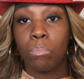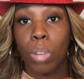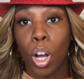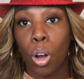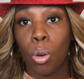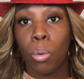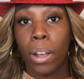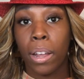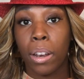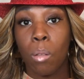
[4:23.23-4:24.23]
go
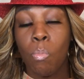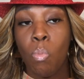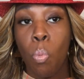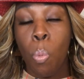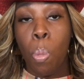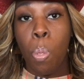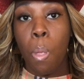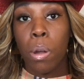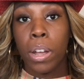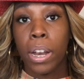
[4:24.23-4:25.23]
and
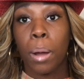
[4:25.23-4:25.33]
get an